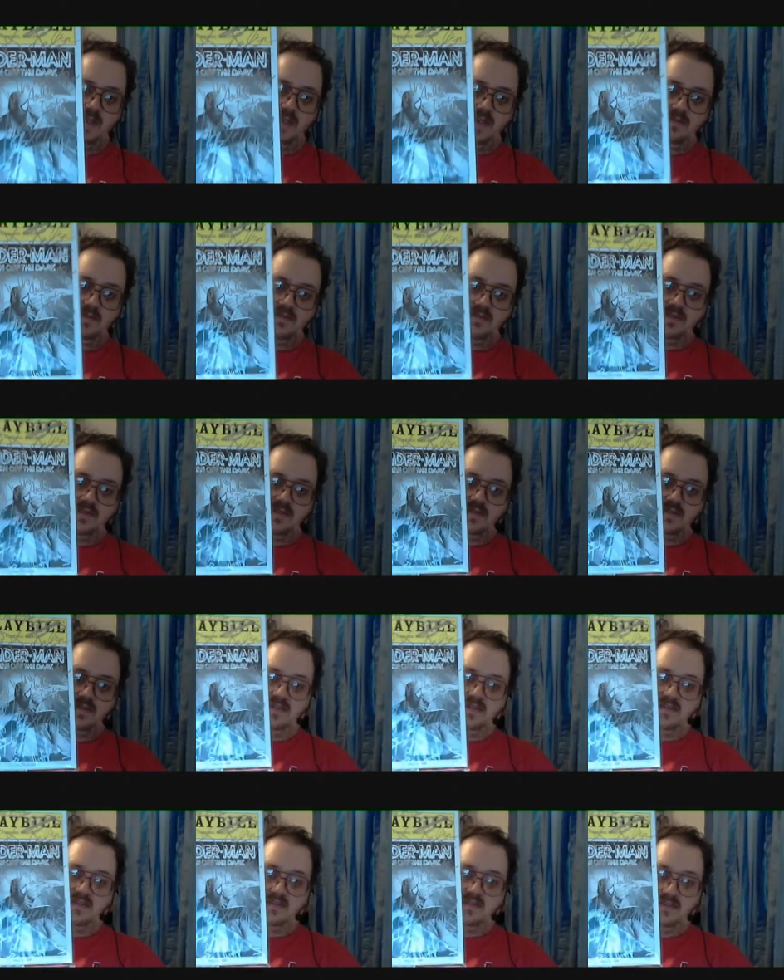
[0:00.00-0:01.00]
one. It
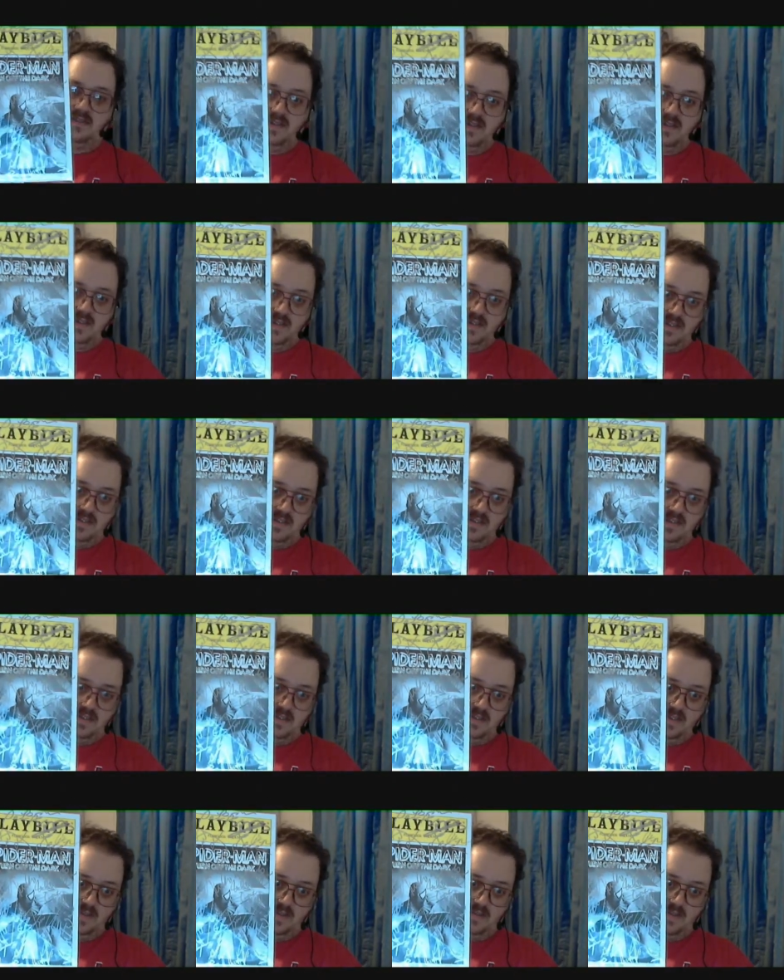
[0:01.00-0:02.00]
just
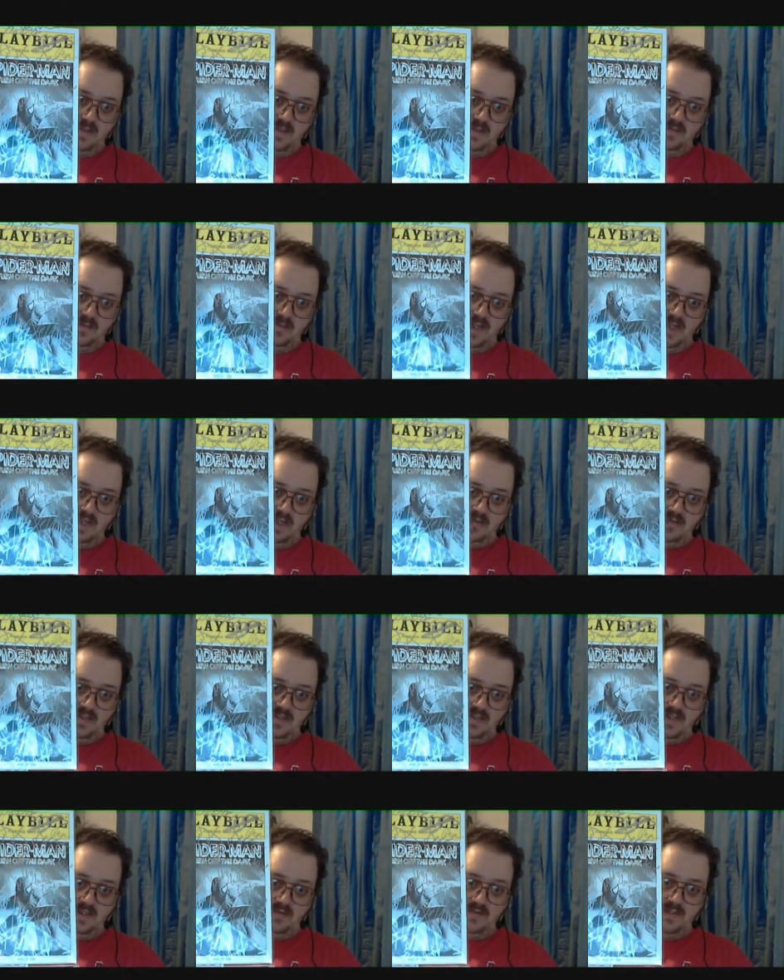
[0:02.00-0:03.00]
packed with
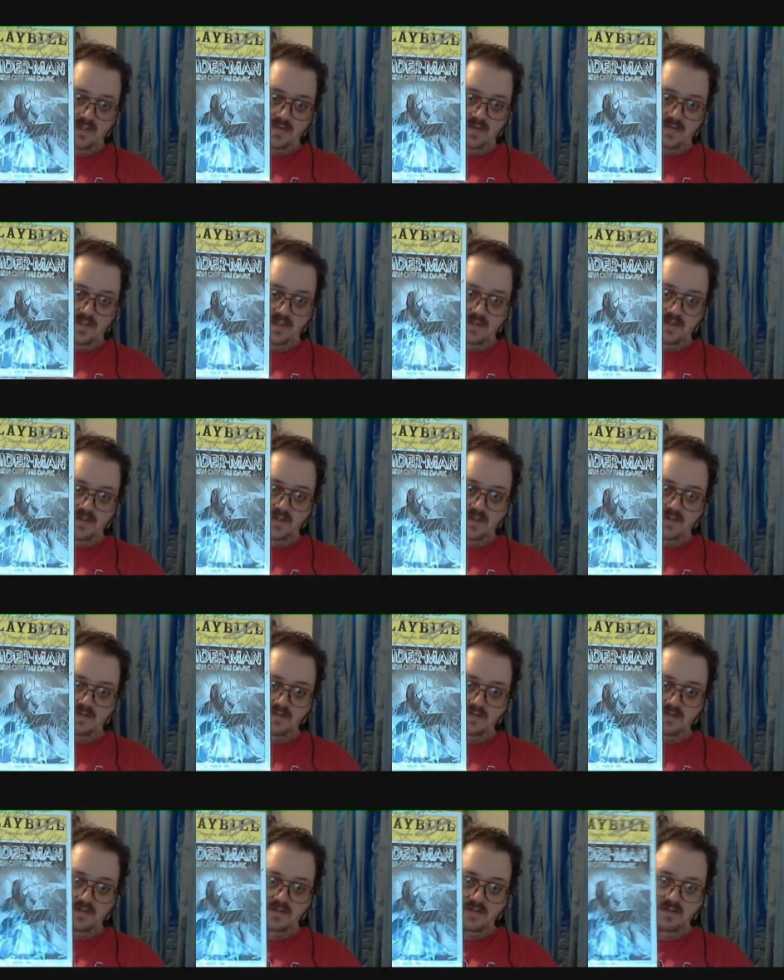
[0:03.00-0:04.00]
autographs on it.
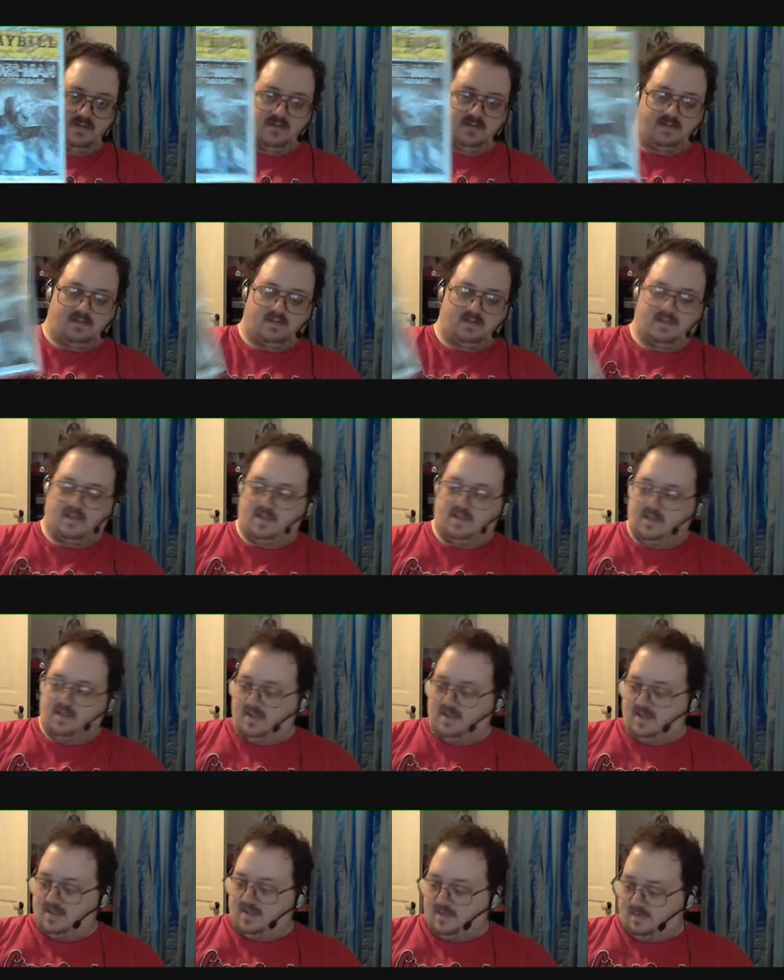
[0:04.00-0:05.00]

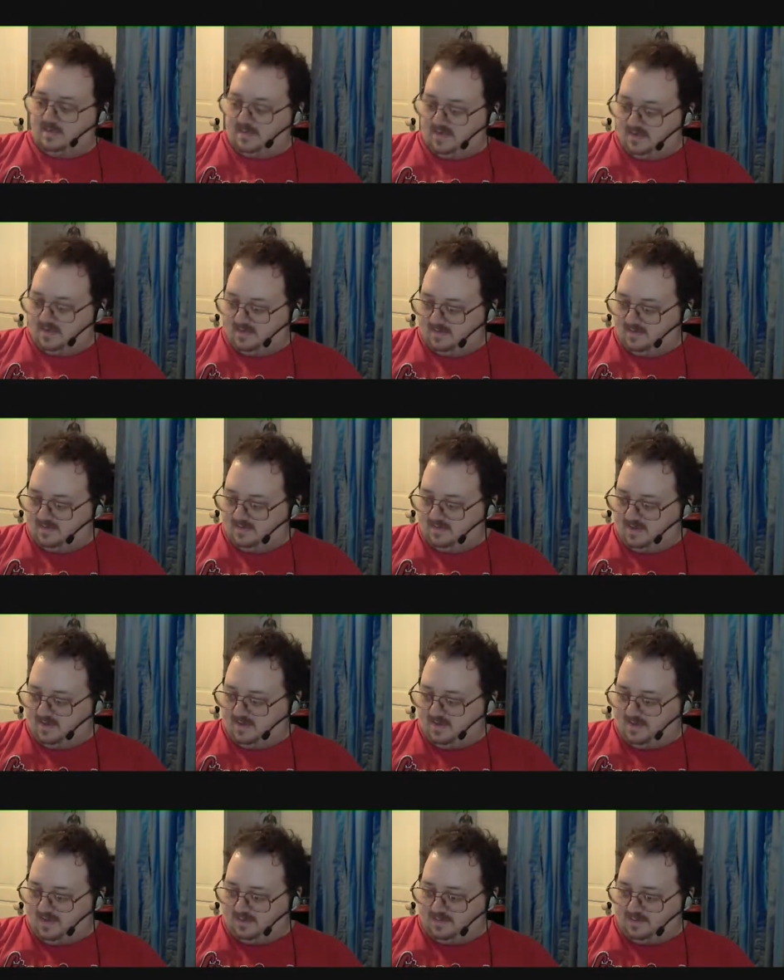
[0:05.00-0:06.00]
I mean, I
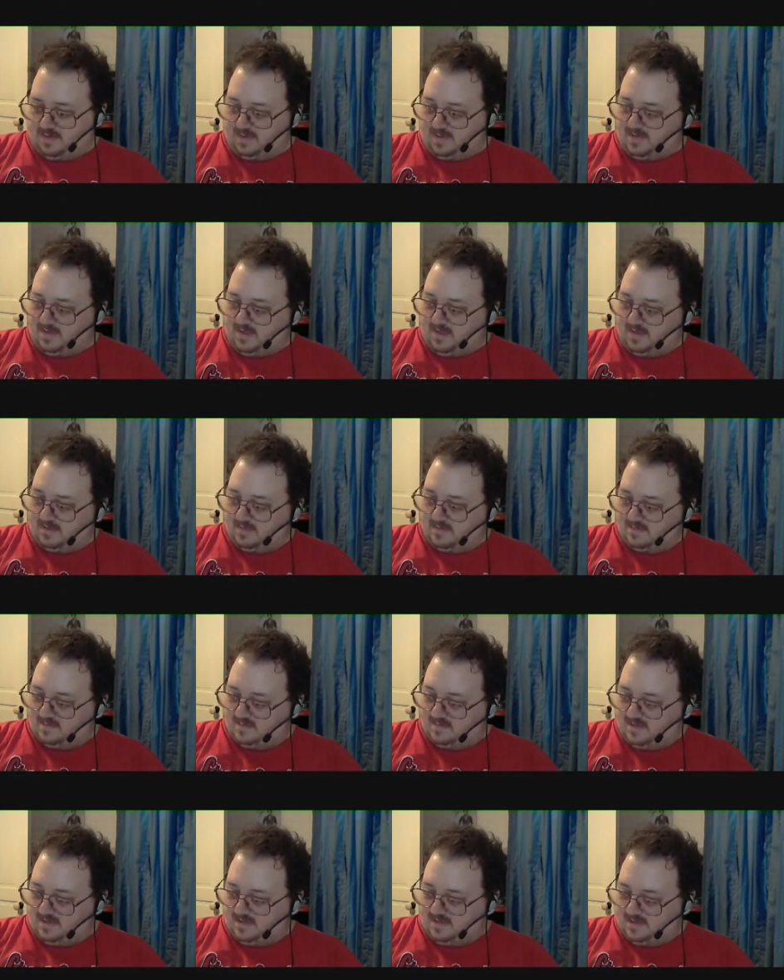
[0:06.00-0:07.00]
think it's probably got,
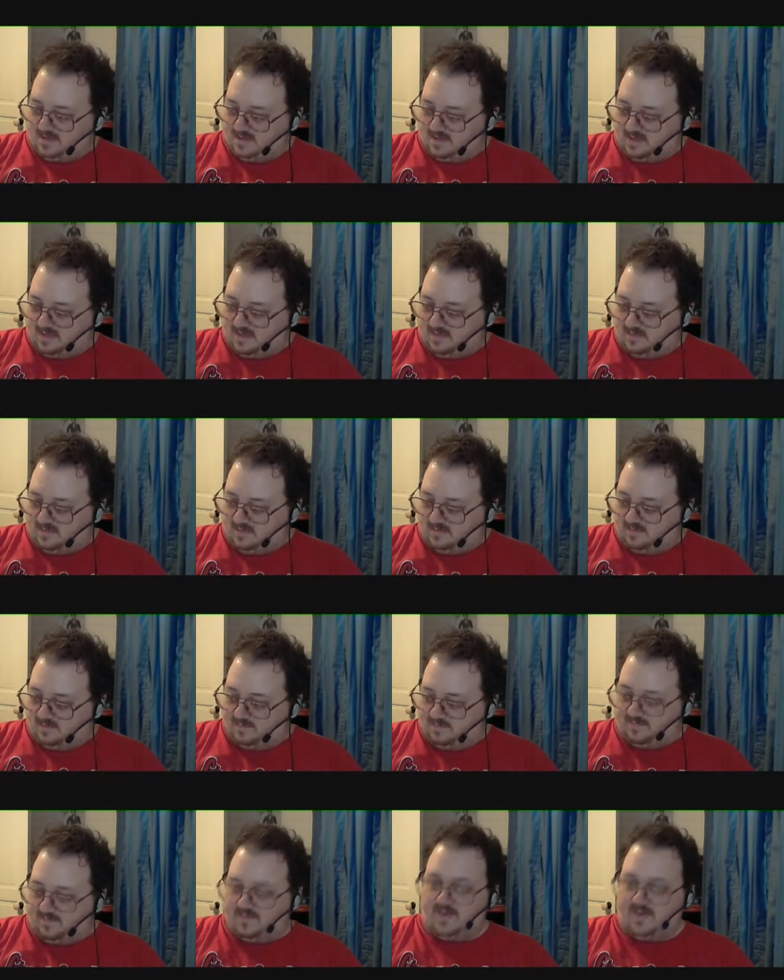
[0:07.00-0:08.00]
I'd say, at least
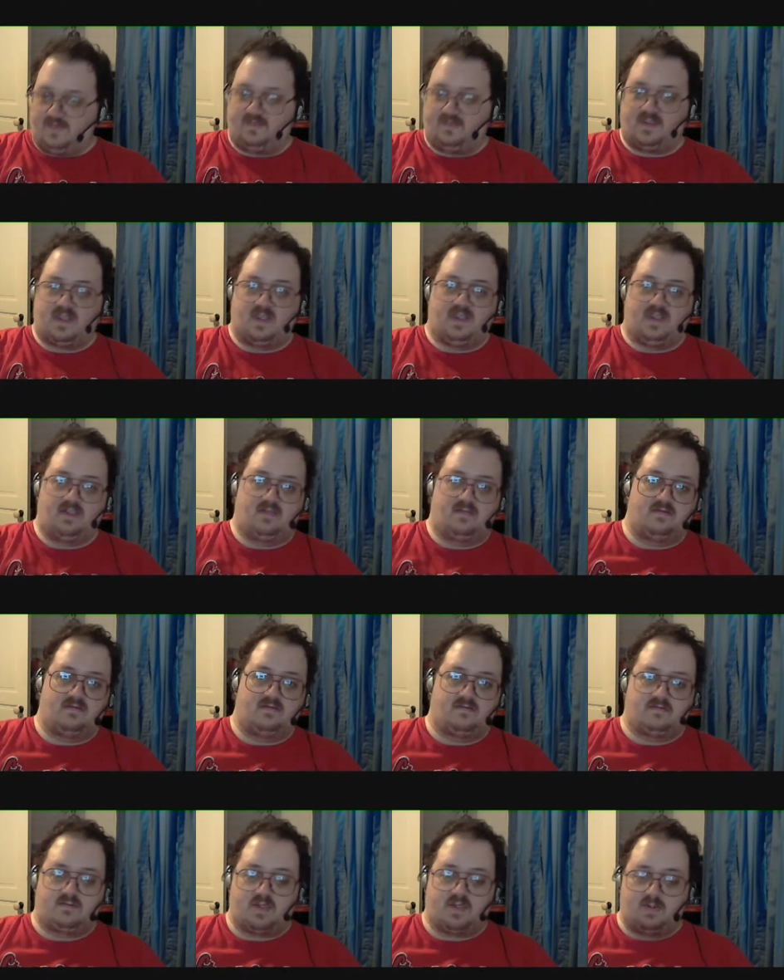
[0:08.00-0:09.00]
fifteen,
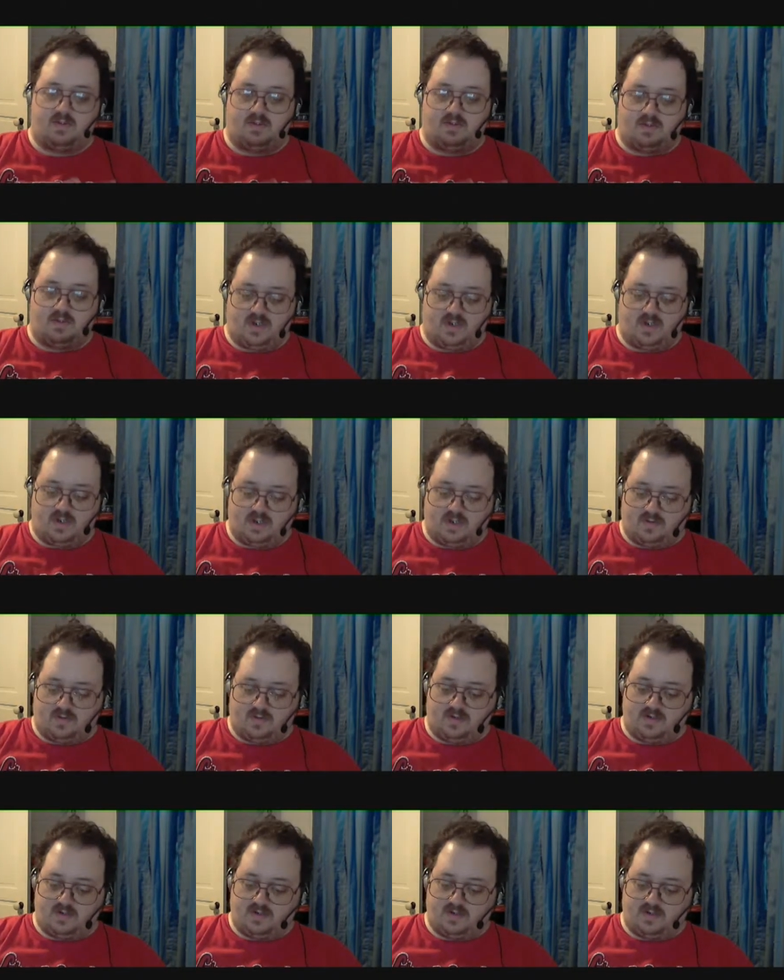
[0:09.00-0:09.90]
maybe twenty on it.